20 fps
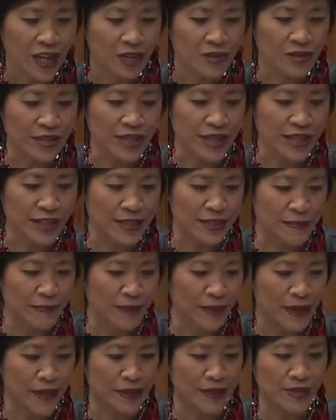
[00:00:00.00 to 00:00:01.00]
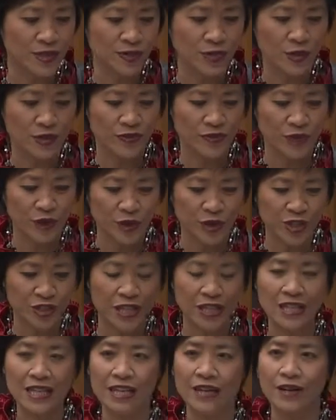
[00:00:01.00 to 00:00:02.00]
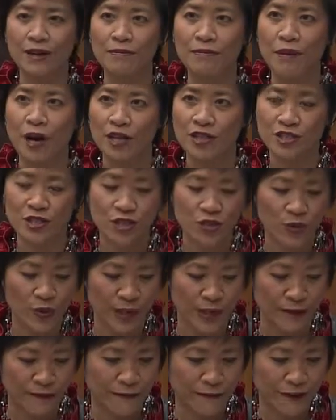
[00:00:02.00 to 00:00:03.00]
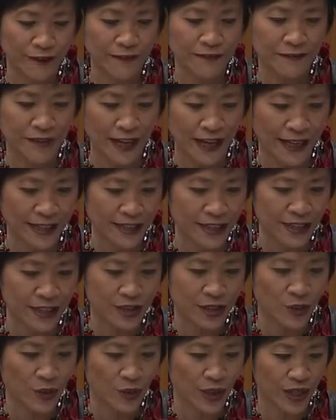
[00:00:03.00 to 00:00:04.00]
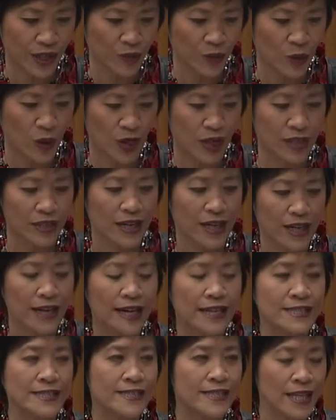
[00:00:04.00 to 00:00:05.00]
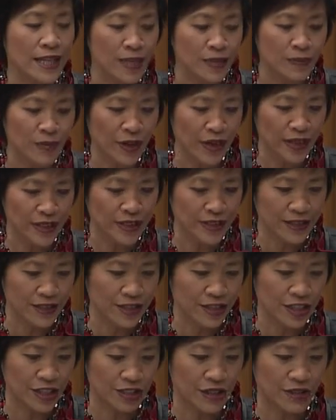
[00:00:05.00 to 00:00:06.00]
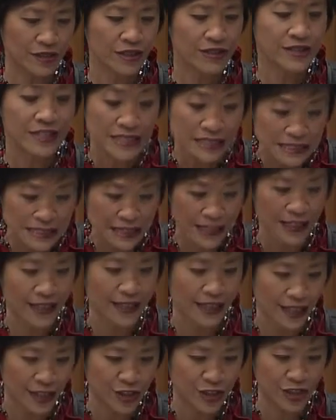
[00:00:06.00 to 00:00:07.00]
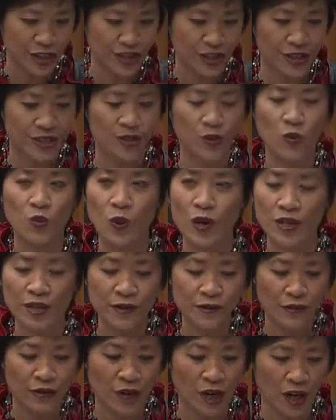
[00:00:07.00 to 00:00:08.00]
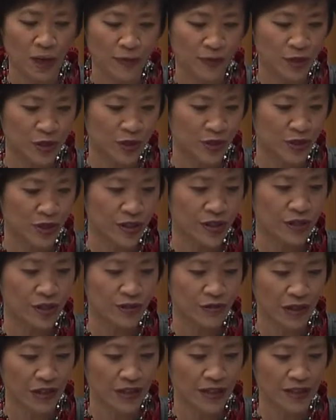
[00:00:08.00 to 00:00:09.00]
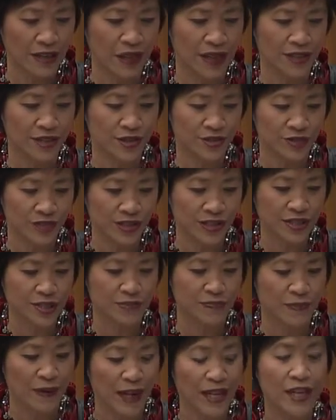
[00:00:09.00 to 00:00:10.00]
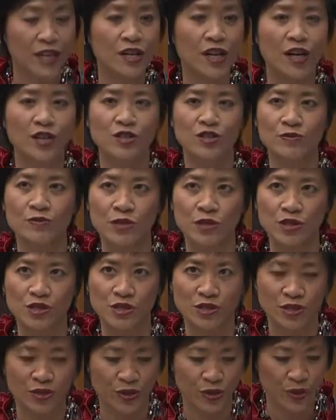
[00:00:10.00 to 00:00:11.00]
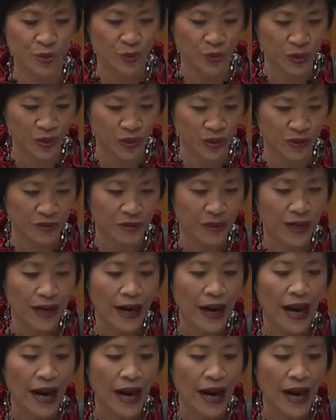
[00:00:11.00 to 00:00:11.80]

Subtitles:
Greek independence was first declared on March 25, 1821. Celebrating this day each year is a wonderful opportunity to recognize Greeks' many contributions to the world.